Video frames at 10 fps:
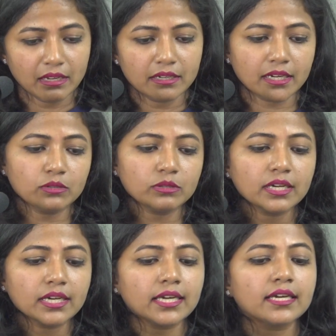
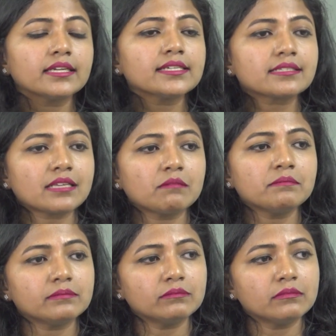Now, here is some